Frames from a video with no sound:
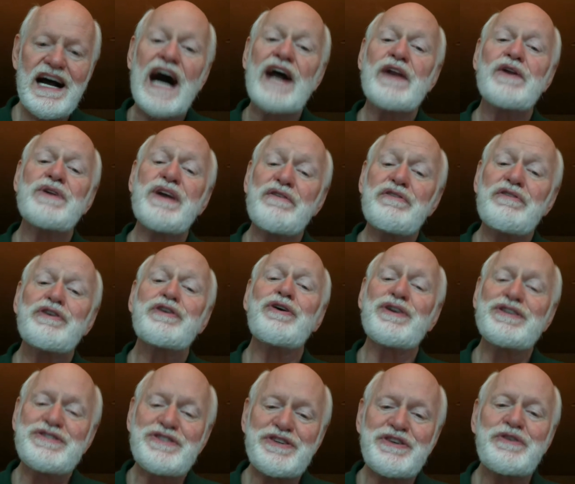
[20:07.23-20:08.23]
I don't have the
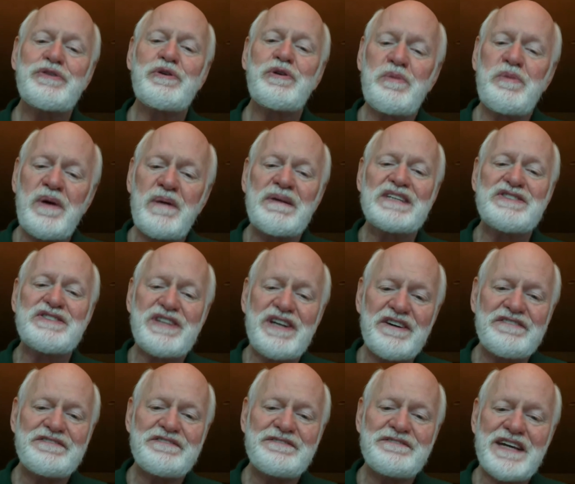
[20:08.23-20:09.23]
courage to do it by
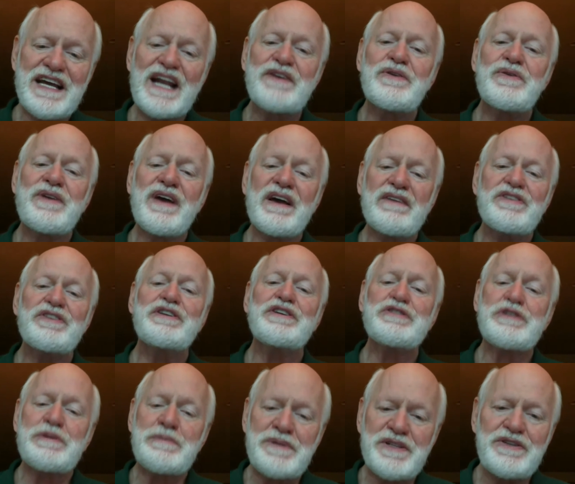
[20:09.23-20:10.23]
myself, and I don't have the
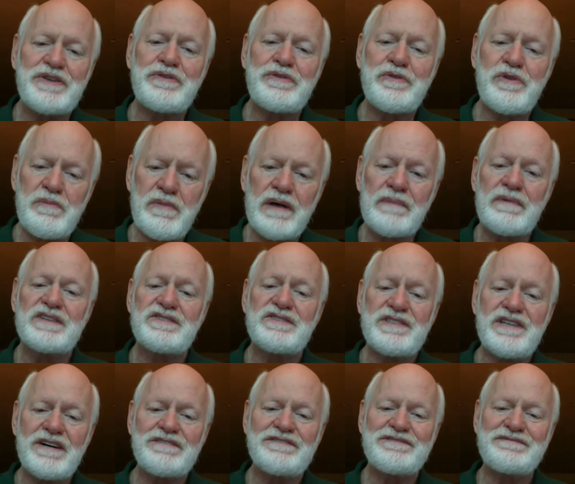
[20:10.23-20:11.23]
discipline to do it by
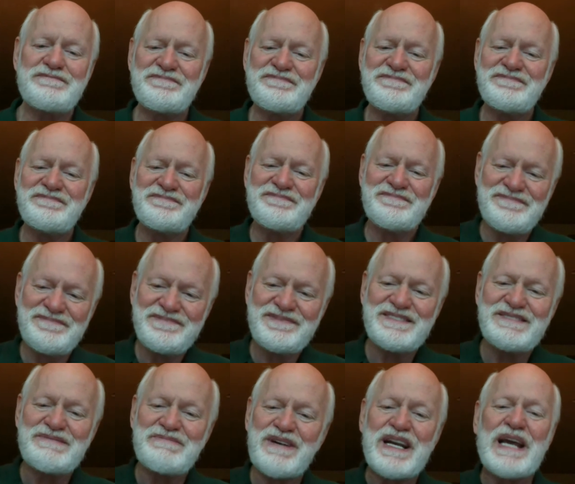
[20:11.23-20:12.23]
myself.
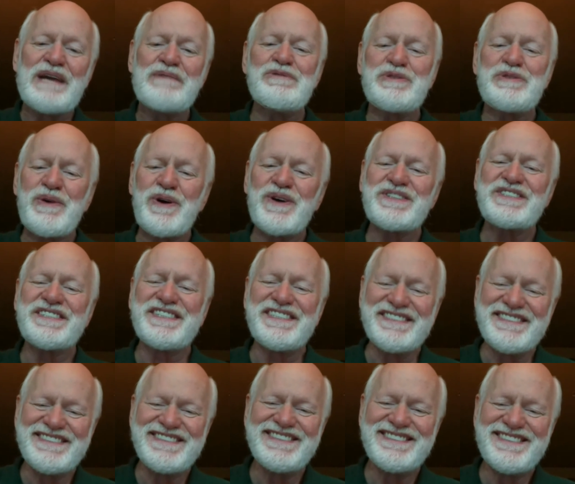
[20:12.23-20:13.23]
My name is Marshall.
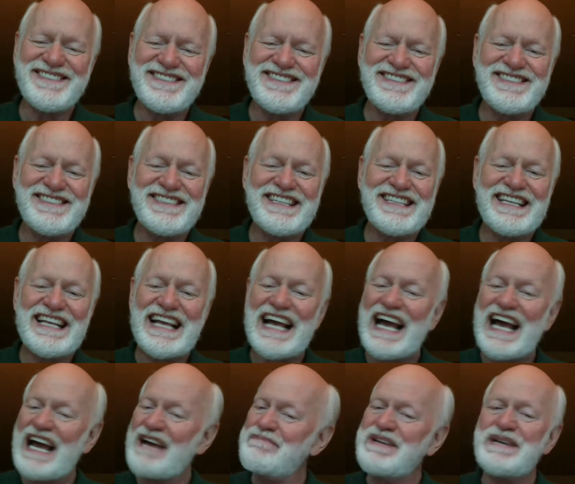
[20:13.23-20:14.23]

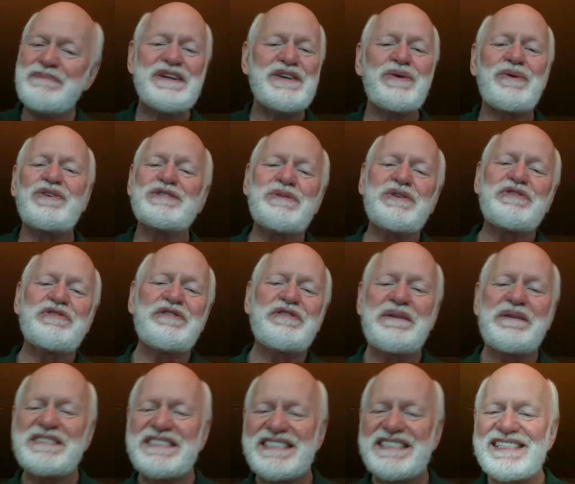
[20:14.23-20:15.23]
I may be the world's
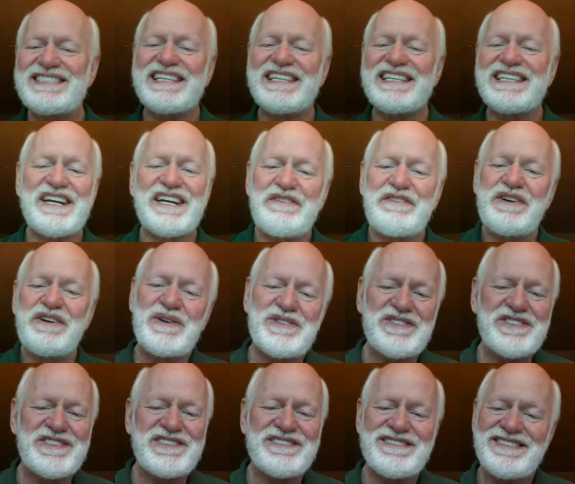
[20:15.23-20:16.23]
most famous executive
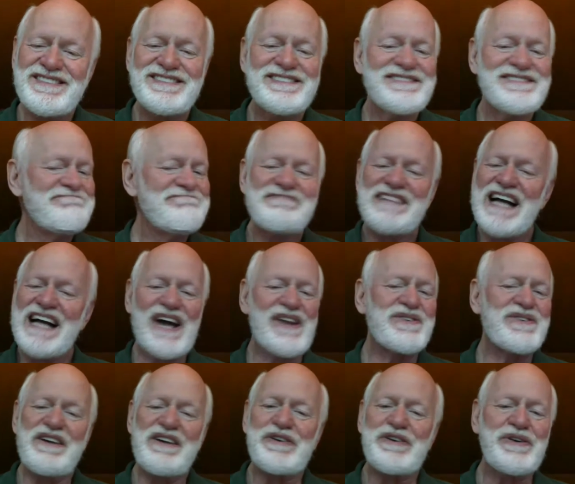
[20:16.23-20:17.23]
coach. I
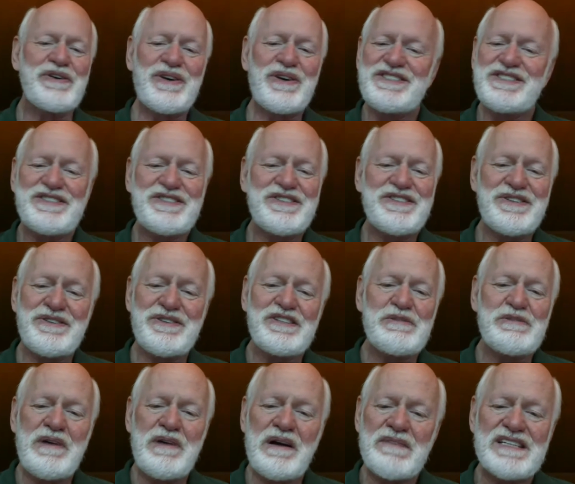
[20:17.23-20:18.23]
don't have the courage to do
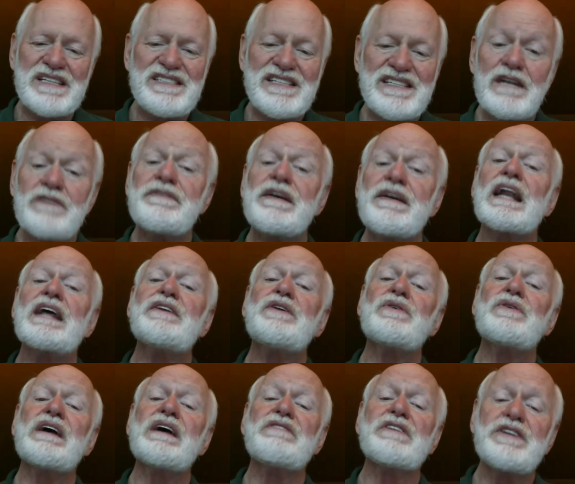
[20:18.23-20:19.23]
this by myself, and I
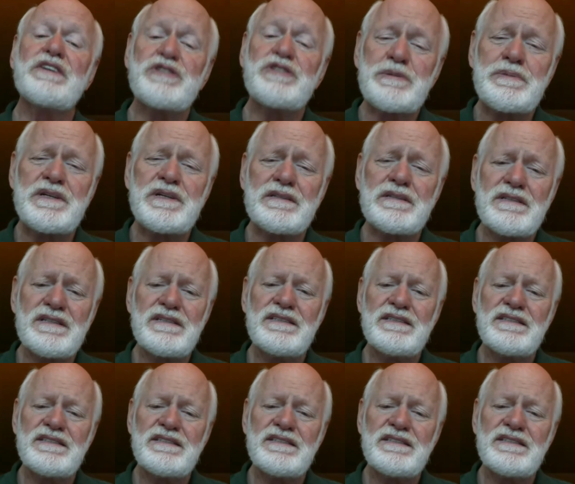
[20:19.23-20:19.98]
don't have the discipline.